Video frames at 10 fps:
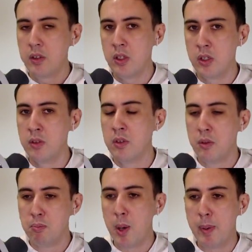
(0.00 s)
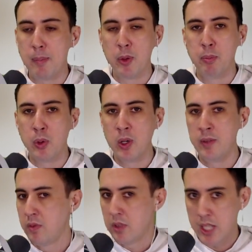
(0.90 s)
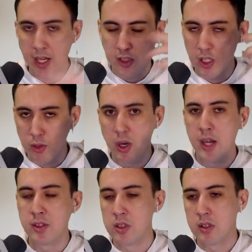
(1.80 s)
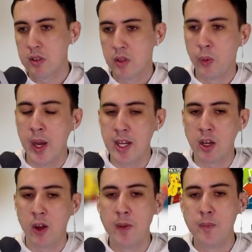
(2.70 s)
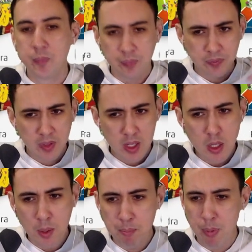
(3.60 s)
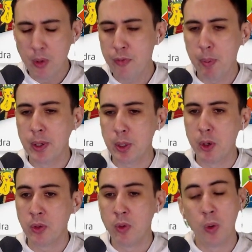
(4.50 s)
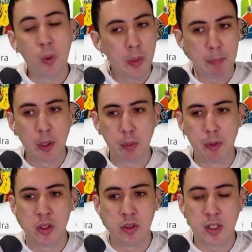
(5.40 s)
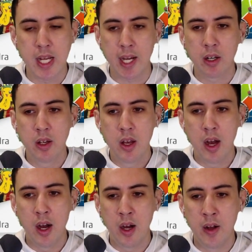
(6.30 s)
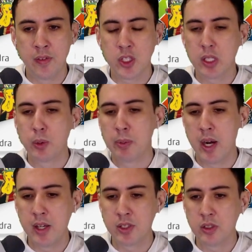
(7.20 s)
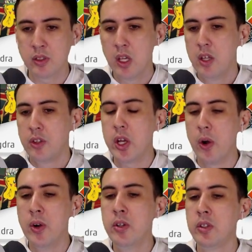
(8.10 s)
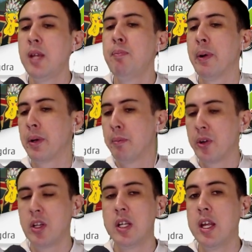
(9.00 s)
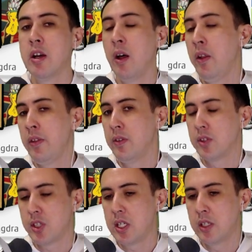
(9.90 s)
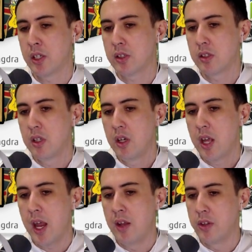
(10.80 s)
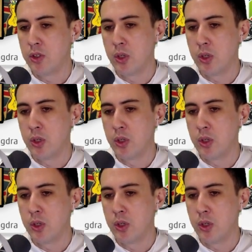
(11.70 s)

you mop up the board, take 6 prizes, away you go. Both Pokemon, all the Pokemon in the deck, are single prizes. The only Pokemon in here other than the Steelix and the